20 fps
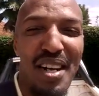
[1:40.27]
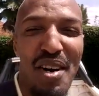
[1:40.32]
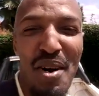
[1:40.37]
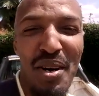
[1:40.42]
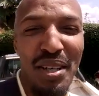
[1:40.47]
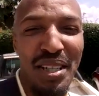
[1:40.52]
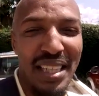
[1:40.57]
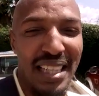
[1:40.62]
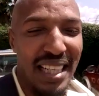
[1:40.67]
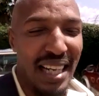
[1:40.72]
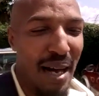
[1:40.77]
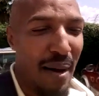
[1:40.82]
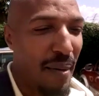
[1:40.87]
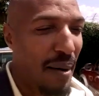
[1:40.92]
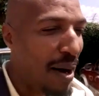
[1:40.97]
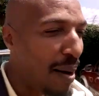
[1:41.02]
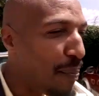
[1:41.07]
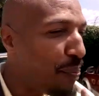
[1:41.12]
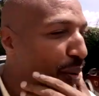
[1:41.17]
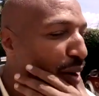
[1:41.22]
You know,
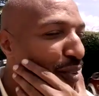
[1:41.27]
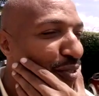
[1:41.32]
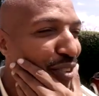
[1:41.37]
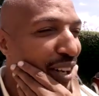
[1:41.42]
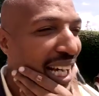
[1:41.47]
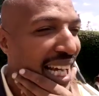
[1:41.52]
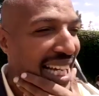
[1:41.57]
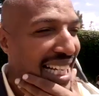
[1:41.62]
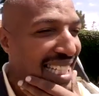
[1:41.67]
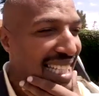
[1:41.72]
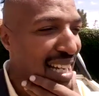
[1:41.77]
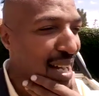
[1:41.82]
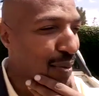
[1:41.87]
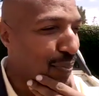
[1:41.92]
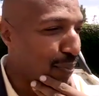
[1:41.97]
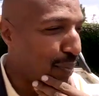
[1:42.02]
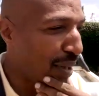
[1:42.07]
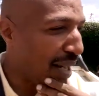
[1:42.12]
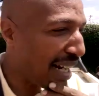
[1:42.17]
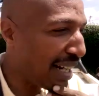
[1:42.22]
perfect
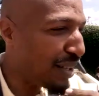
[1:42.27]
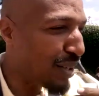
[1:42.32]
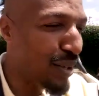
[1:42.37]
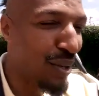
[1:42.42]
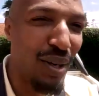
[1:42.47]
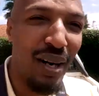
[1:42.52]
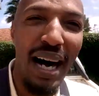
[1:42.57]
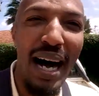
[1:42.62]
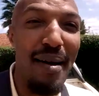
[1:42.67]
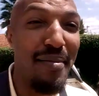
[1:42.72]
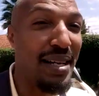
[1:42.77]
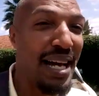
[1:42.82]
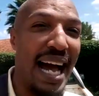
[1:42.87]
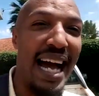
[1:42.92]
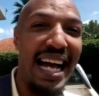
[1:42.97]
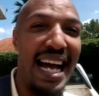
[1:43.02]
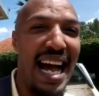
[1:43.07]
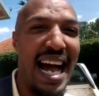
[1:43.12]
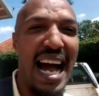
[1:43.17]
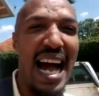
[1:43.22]
example. I know. I
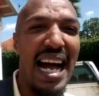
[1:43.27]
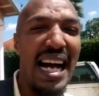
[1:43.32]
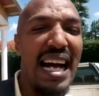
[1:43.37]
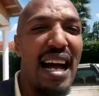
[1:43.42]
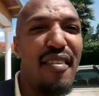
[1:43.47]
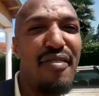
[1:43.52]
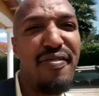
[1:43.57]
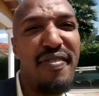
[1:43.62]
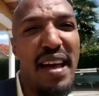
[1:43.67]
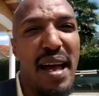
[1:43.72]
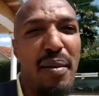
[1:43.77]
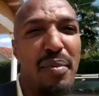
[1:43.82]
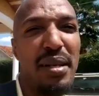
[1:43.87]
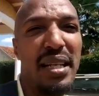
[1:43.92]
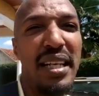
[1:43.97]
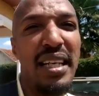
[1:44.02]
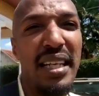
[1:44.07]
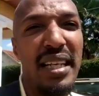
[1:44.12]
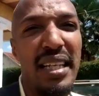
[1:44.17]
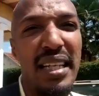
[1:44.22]
mean, I got I got
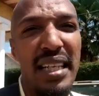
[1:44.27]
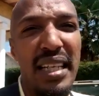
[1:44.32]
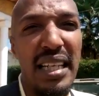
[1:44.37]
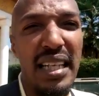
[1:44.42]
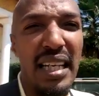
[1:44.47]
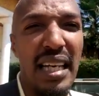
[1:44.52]
family